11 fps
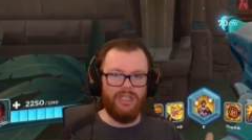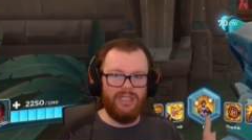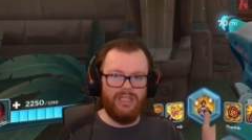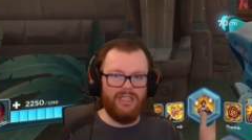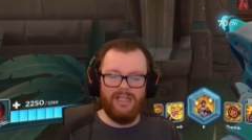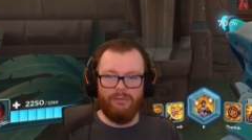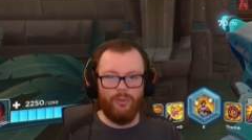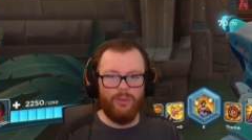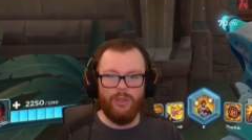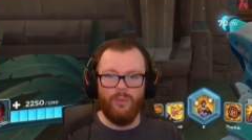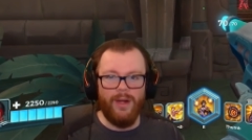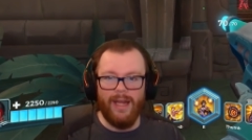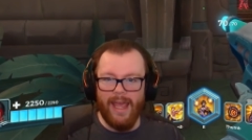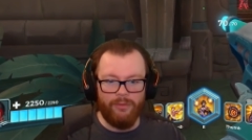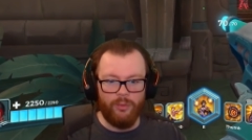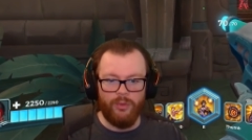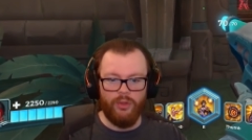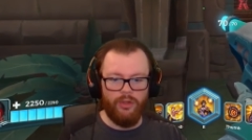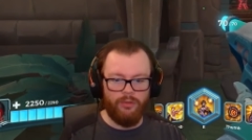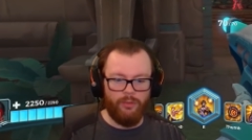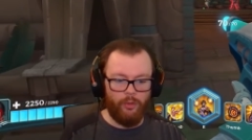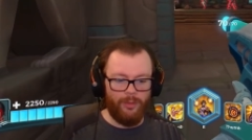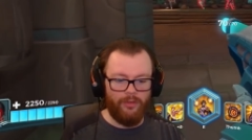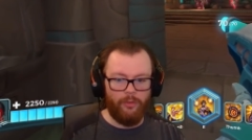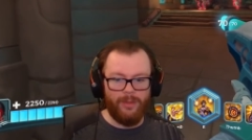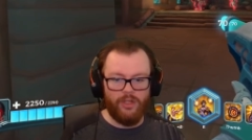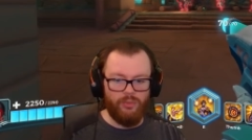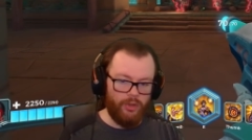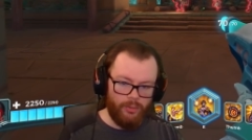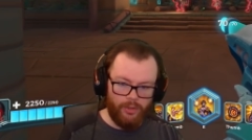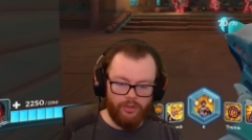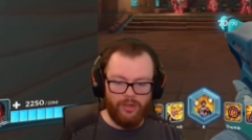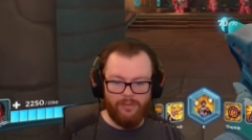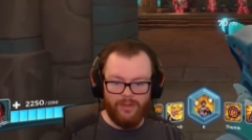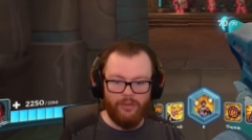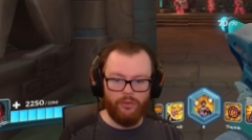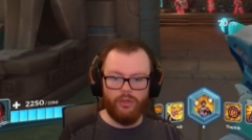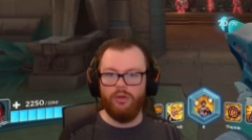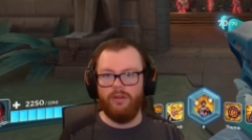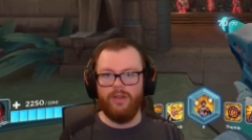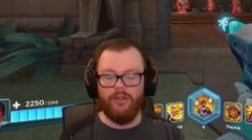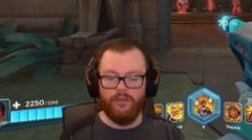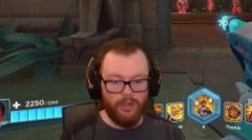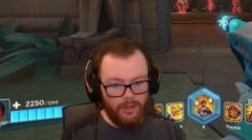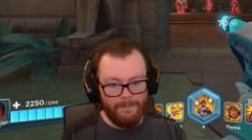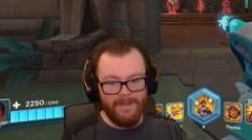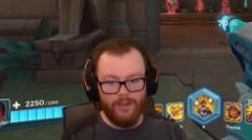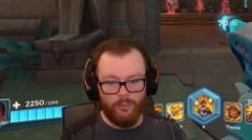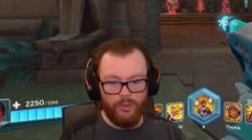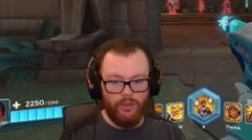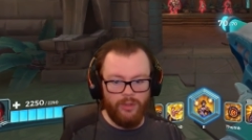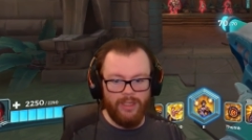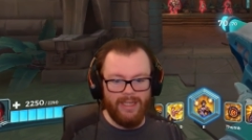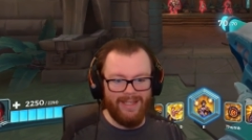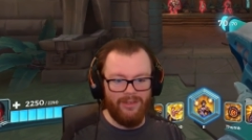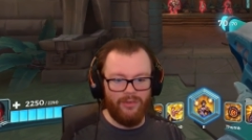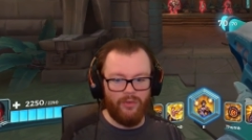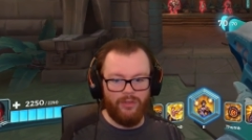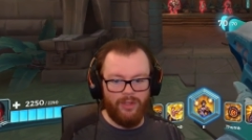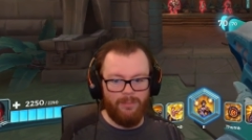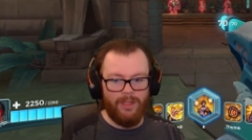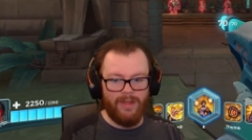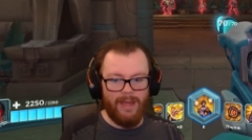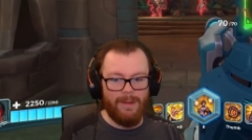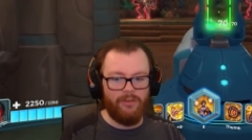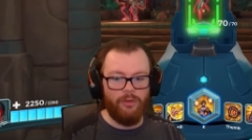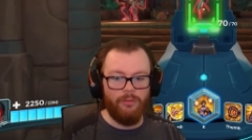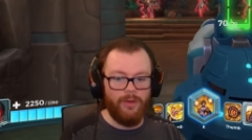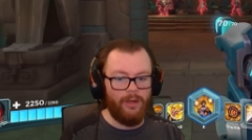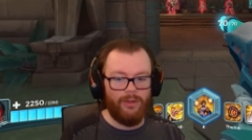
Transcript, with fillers: you never really want to have to reload it in the first place, especially with lower tier deft hands or no deft hands at all. Reloading is something that makes you very,